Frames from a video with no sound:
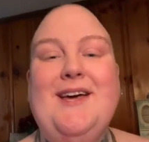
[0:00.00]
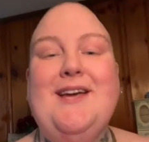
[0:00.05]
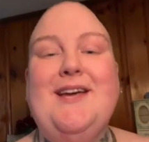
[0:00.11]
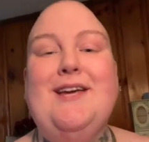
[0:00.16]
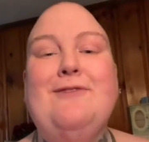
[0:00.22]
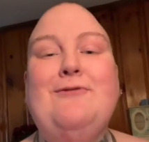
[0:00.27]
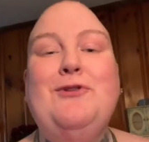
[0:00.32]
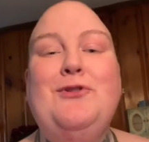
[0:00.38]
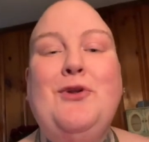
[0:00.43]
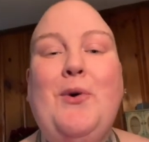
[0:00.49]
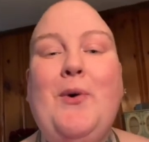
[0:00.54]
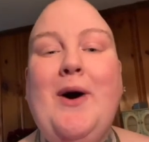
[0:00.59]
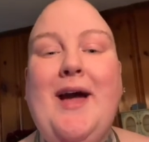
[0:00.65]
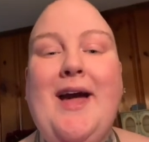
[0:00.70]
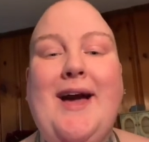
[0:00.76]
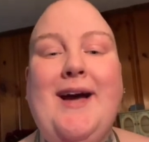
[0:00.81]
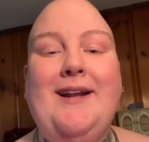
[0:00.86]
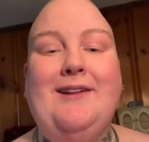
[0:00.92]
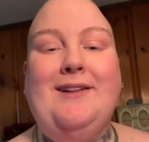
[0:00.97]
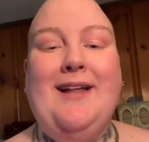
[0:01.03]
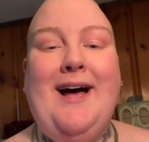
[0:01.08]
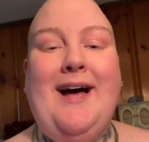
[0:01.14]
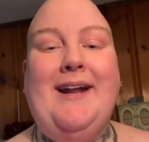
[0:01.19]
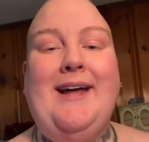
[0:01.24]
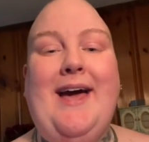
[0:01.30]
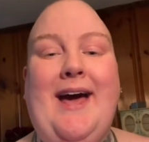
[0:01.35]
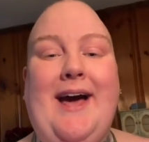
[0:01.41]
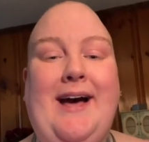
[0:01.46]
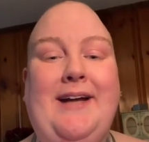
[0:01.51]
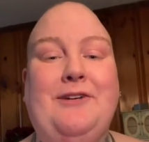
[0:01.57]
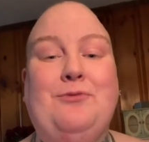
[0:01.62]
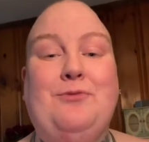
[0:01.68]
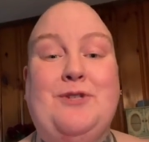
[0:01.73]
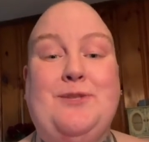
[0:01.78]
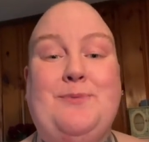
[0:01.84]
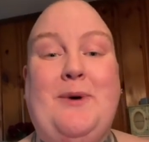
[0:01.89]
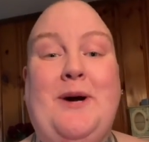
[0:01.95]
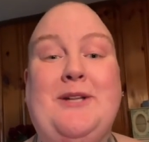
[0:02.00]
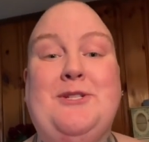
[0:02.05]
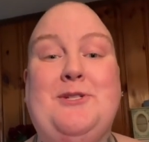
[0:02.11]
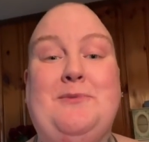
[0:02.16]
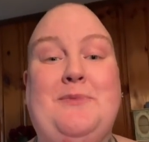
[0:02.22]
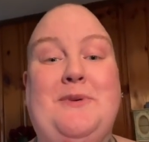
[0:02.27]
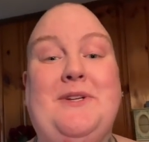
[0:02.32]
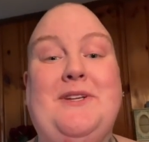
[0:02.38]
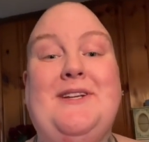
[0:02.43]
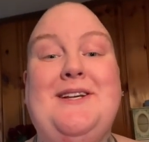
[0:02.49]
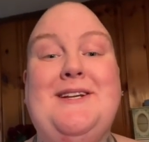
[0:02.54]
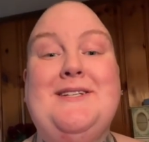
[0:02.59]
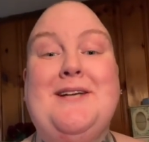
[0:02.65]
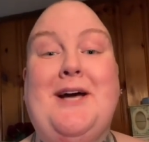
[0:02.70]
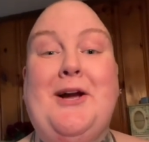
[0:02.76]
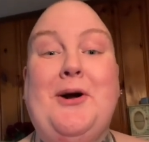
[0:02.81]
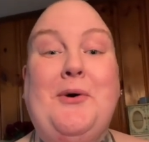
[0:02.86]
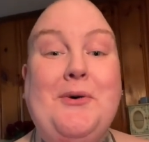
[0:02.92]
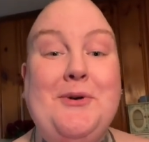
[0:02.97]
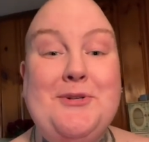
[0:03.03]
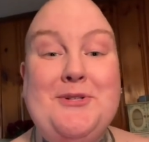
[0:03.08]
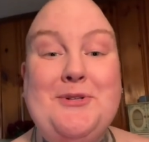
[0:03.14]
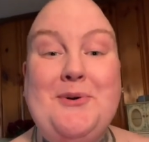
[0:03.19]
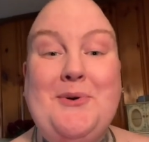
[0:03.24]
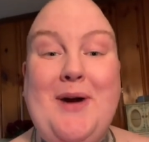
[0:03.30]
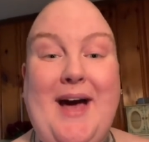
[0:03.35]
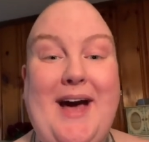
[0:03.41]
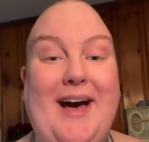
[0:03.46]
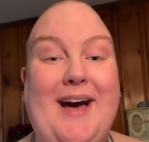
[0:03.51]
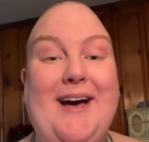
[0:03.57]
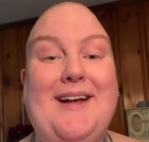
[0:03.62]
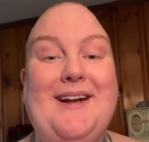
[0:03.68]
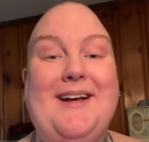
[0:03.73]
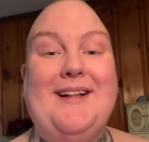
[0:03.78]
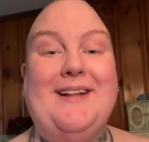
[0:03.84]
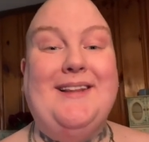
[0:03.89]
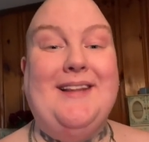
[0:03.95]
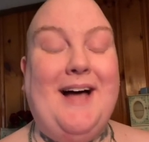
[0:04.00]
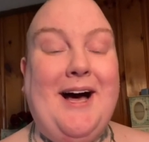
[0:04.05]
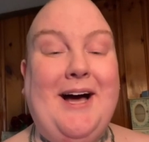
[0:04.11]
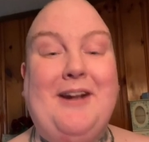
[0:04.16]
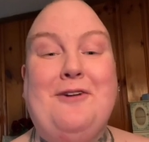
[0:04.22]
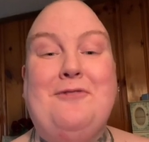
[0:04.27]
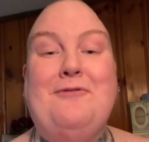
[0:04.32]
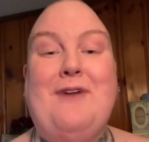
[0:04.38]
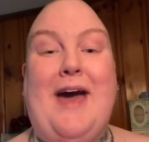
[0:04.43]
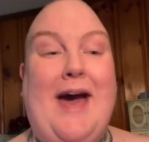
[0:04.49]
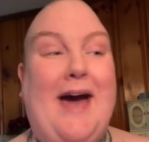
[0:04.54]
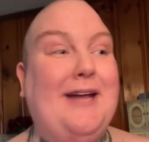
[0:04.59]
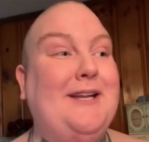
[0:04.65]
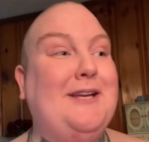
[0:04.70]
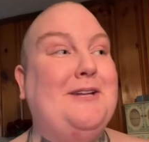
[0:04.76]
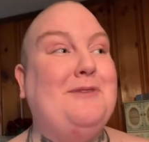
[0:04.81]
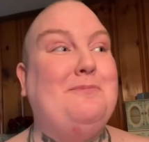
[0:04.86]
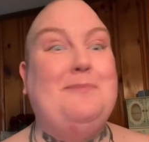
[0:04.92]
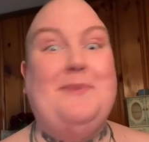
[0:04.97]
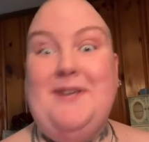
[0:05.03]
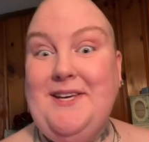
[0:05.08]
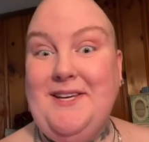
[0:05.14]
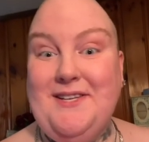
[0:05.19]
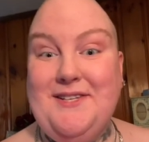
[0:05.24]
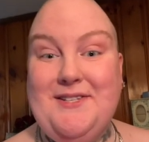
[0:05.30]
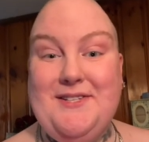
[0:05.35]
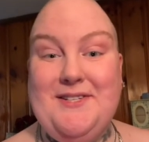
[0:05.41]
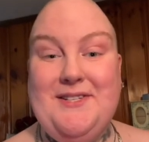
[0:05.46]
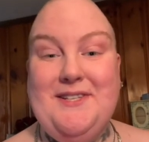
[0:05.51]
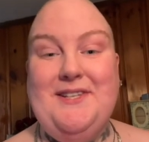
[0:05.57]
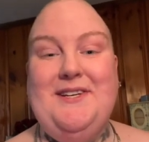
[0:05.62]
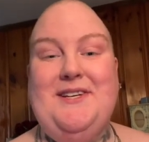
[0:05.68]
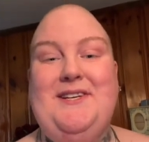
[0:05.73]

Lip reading: Even though I had a lot of added responsibilities, I also had a lot of added peace.